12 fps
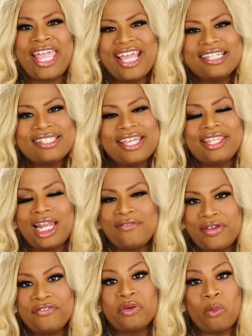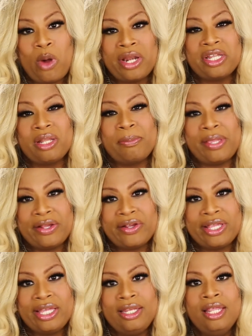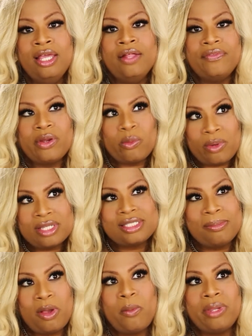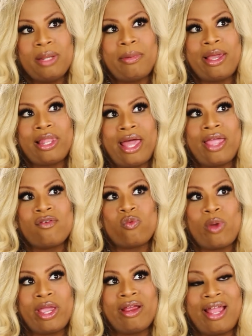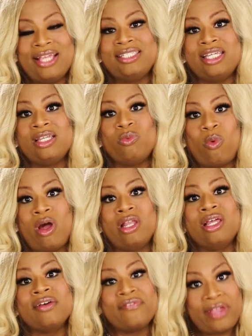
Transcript: can't say that I've ever wanted a period. There was a moment in my life where I did want a